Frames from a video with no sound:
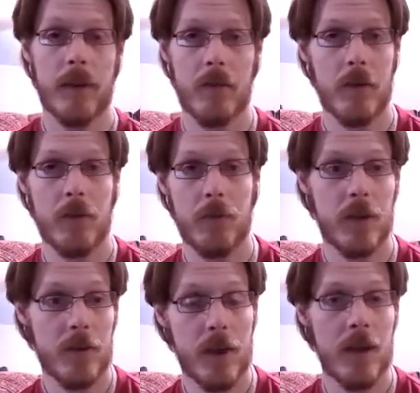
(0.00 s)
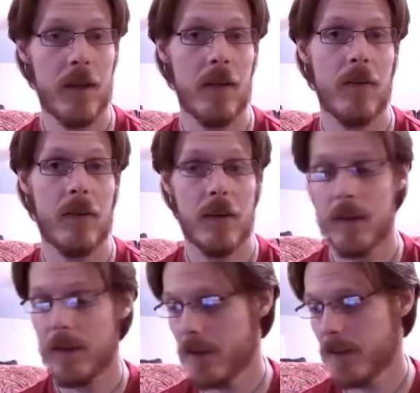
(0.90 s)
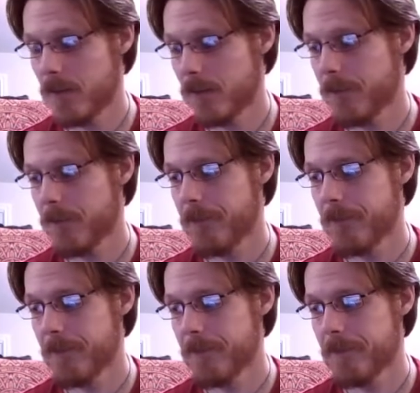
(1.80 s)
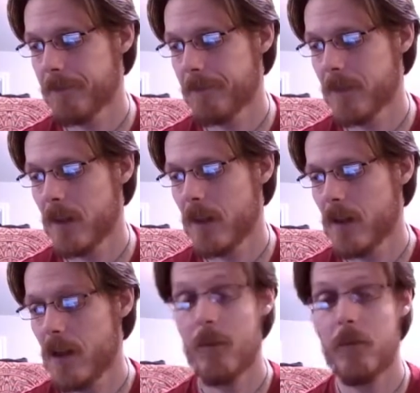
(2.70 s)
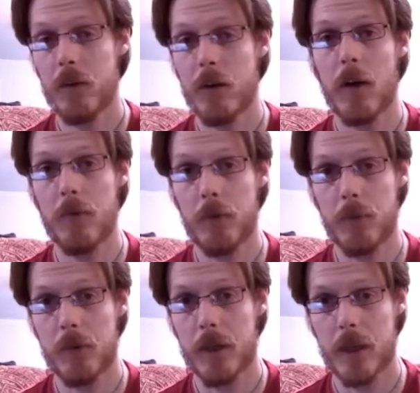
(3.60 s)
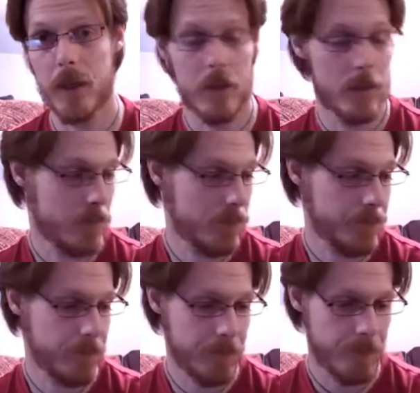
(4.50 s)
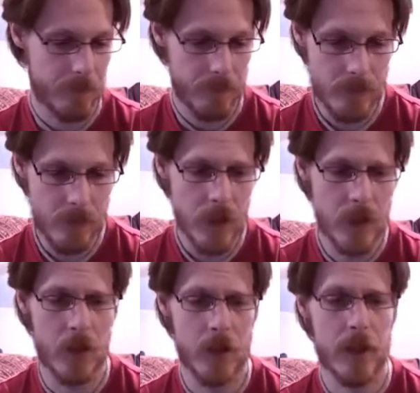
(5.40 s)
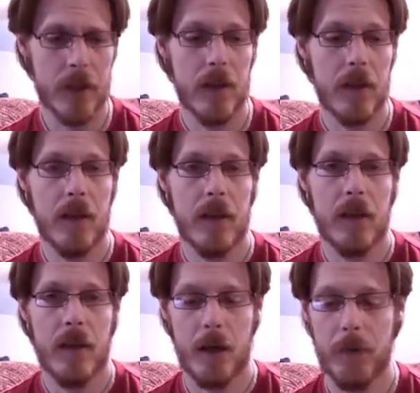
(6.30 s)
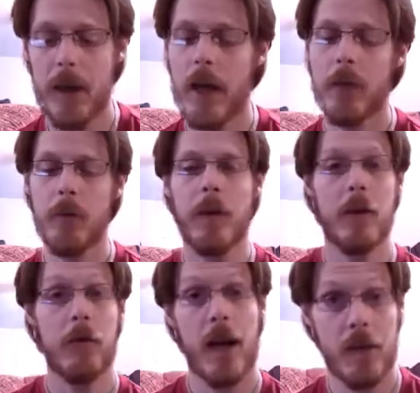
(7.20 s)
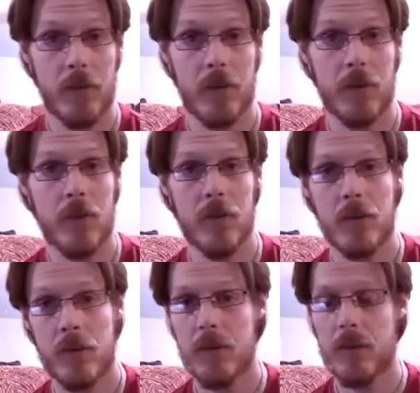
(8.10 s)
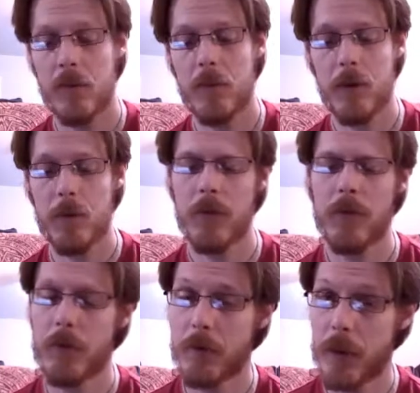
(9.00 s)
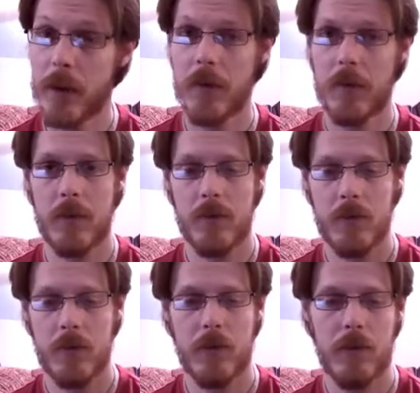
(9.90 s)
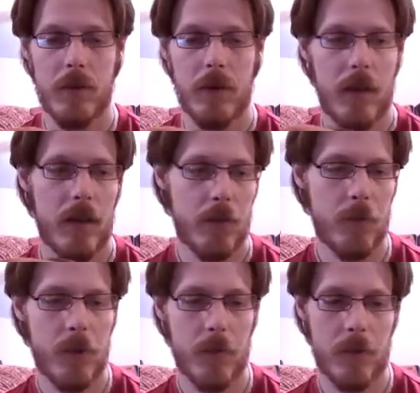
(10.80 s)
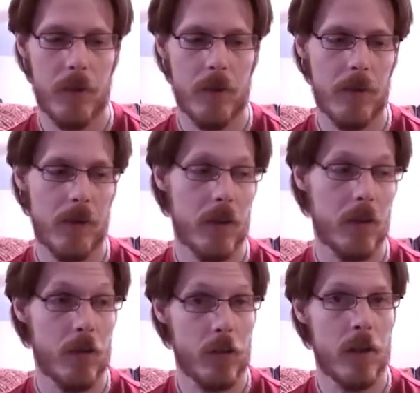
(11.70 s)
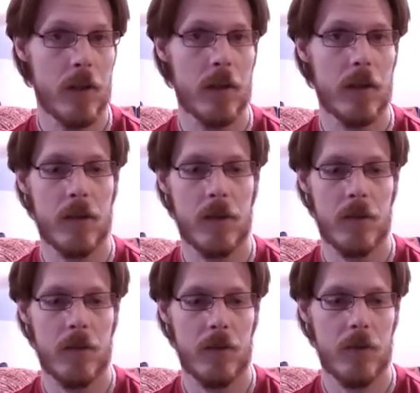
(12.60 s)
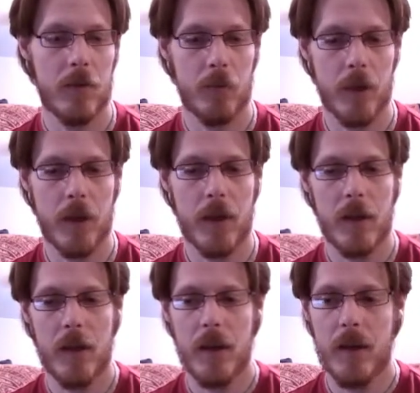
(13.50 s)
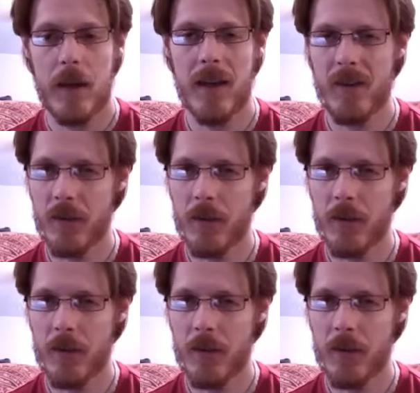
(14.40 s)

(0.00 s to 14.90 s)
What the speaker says: And when everything starts to make sense, then I feel comfortable again. Like, I do make rash decisions, and sometimes those are great decisions, and sometimes they're just like learning decisions, but